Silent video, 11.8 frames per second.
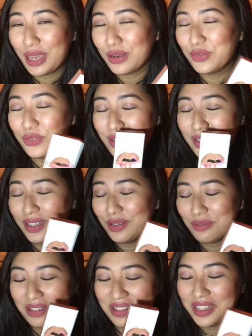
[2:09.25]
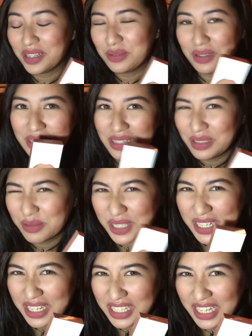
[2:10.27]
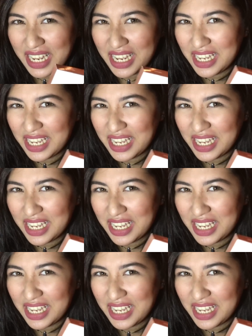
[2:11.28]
and fill in with liquid lipstick,